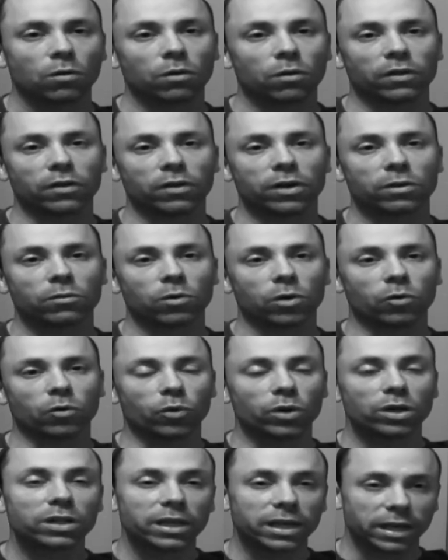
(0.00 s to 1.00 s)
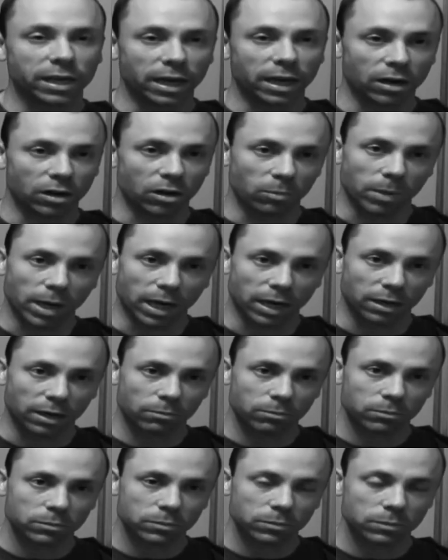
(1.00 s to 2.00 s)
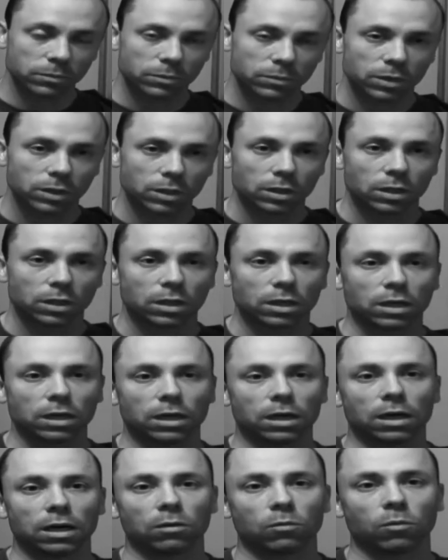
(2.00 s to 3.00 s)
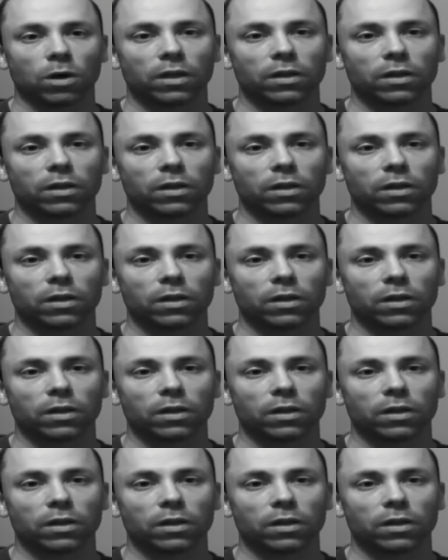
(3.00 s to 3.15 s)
whether anyone really cared about him,